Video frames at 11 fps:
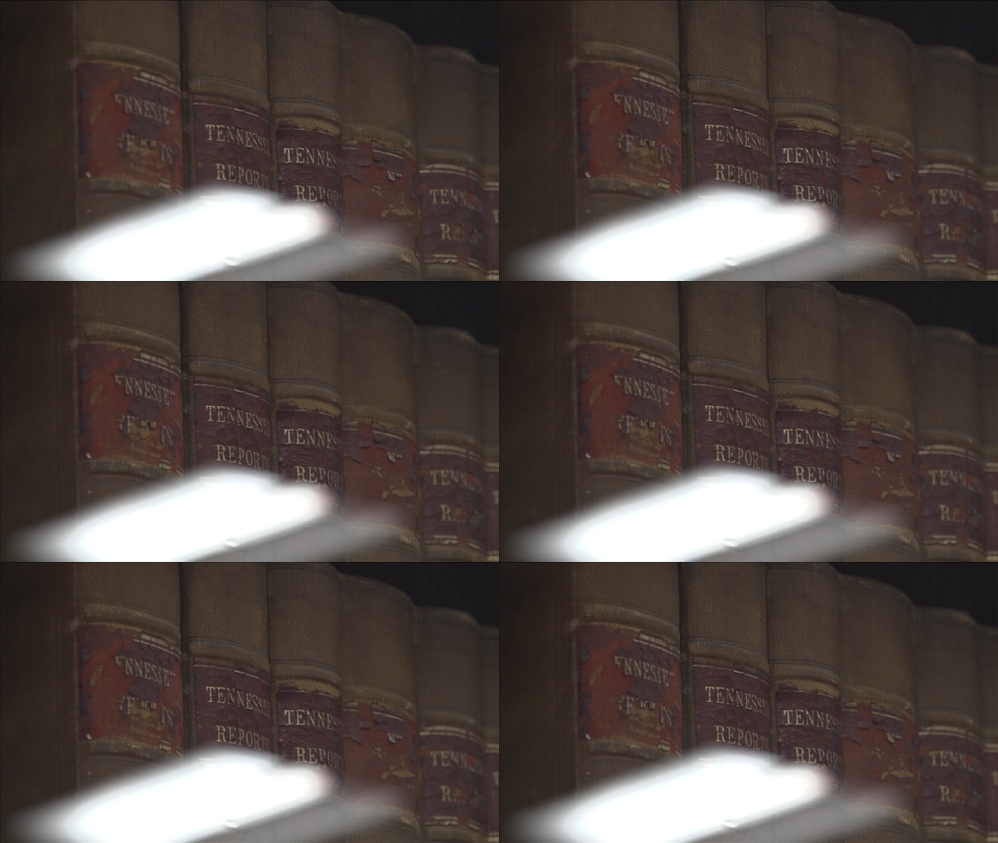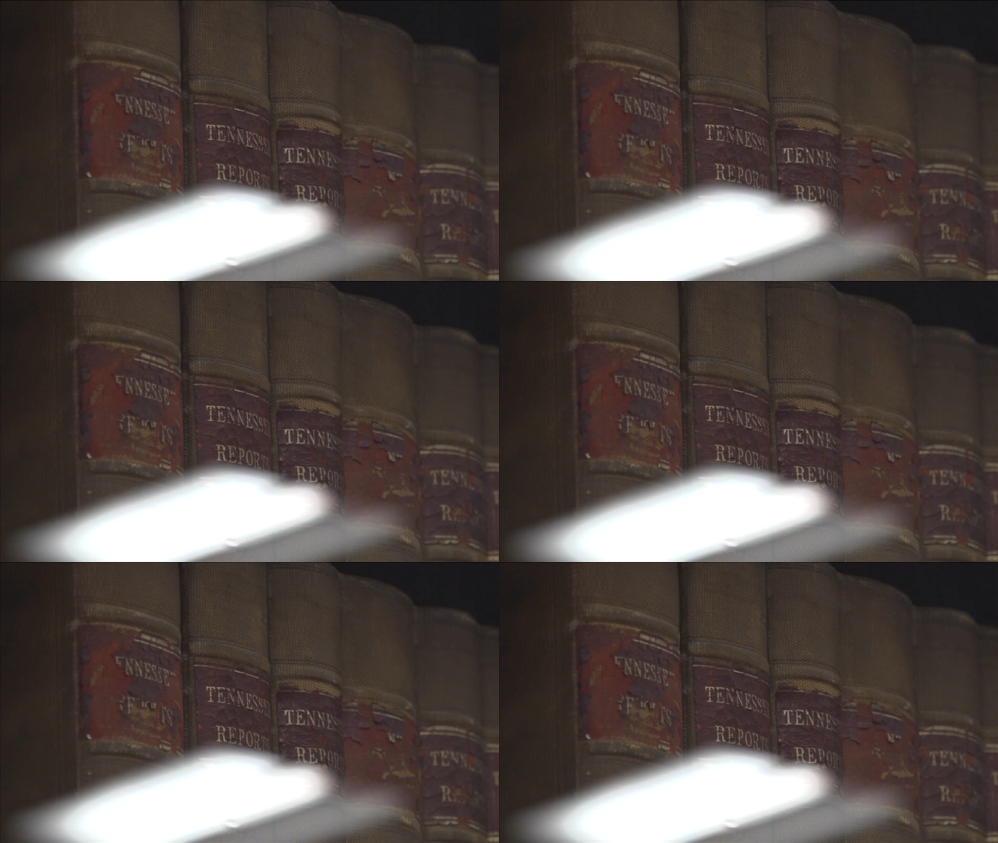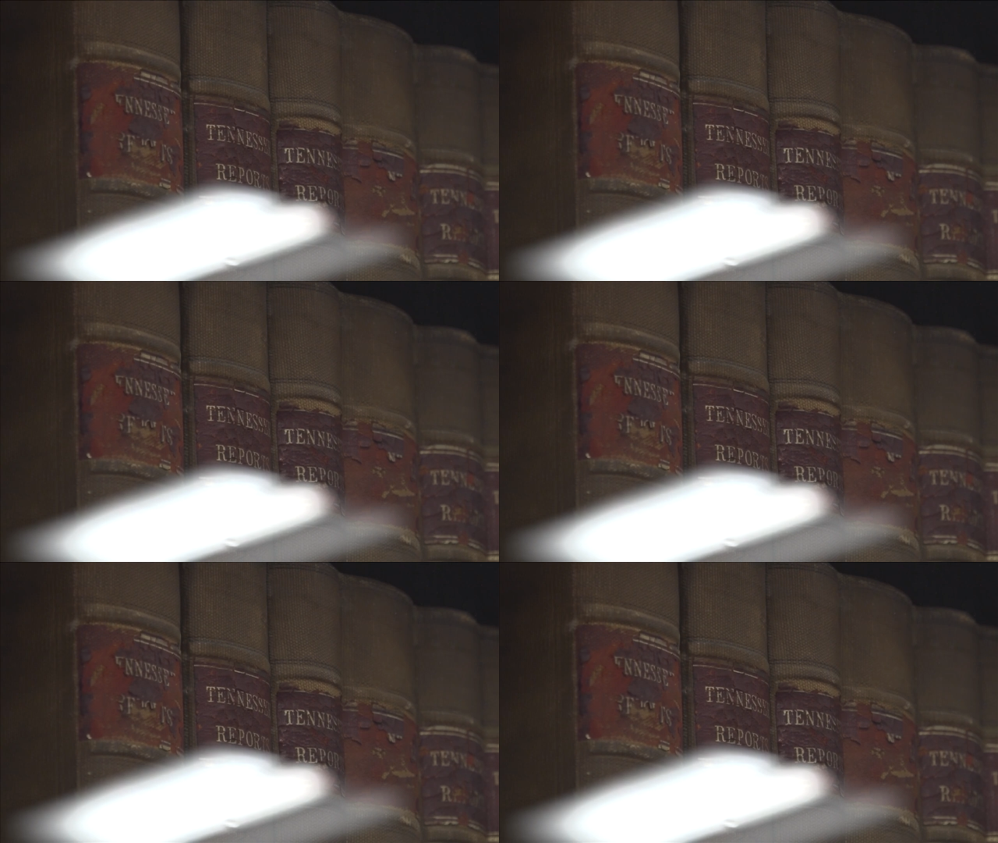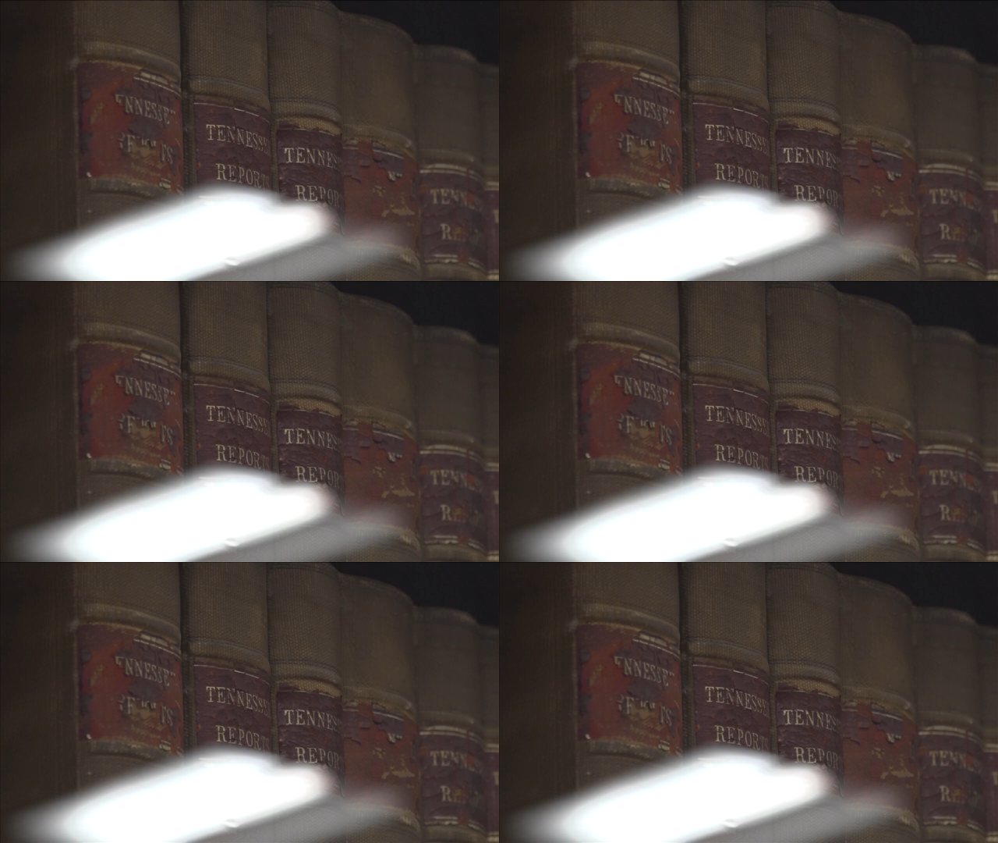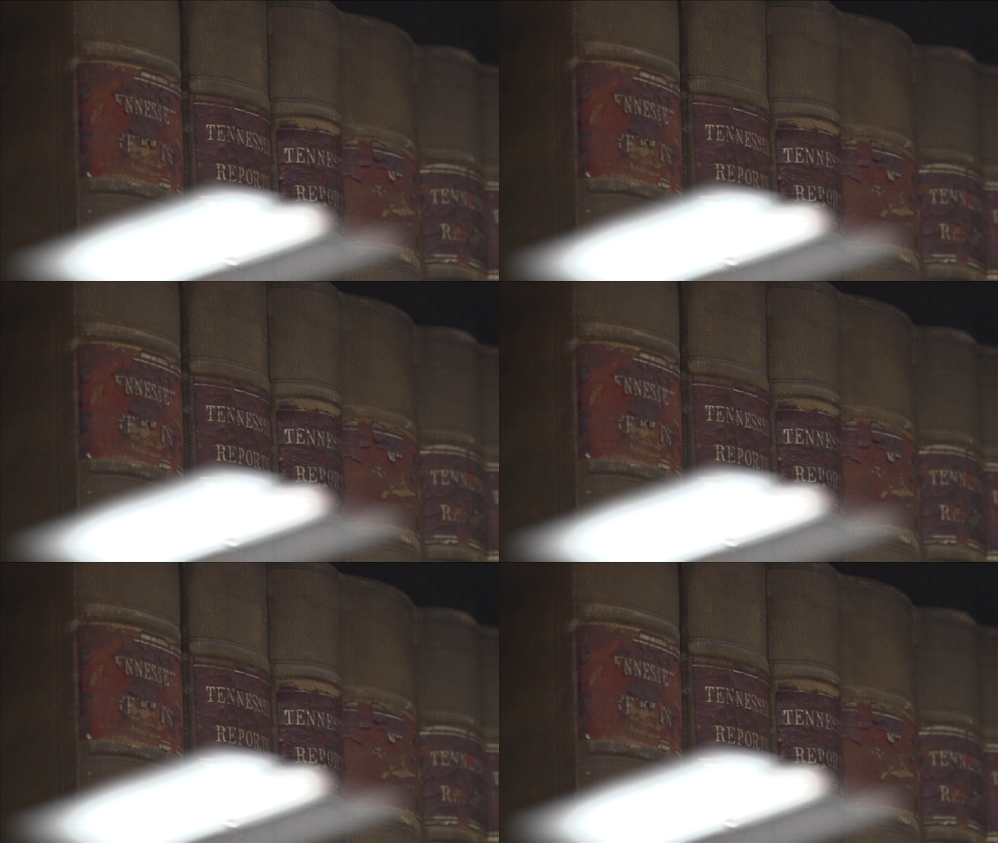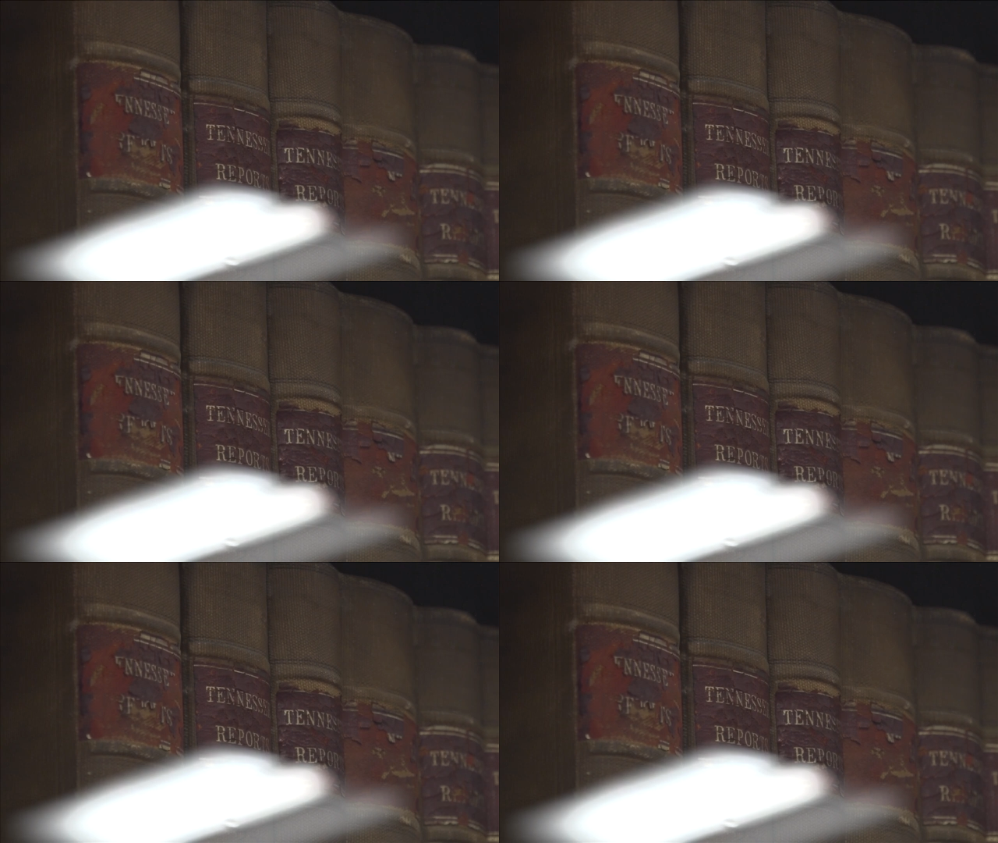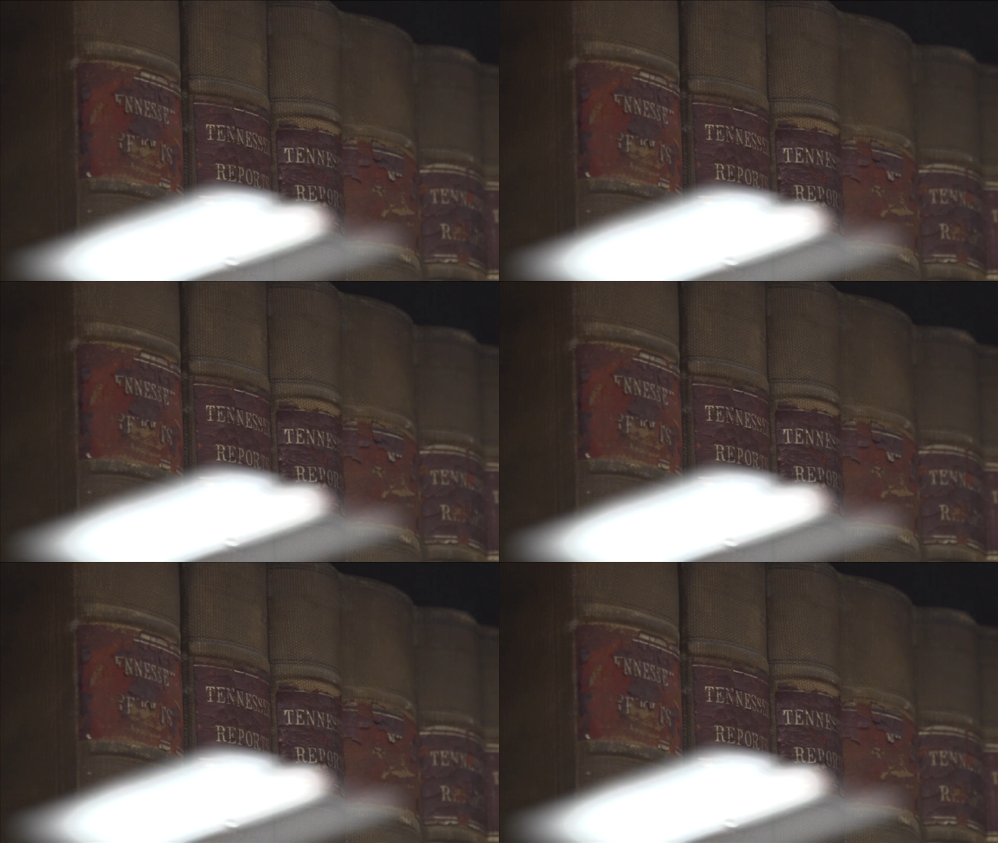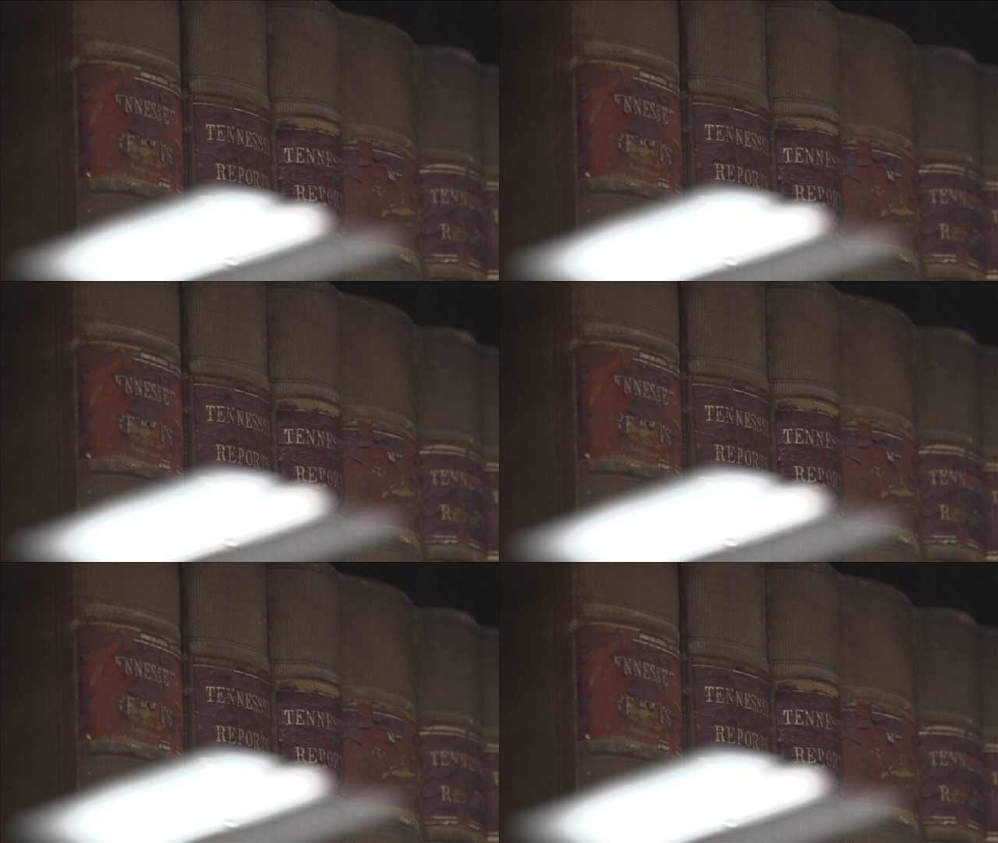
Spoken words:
Nobody's mouth can be seen.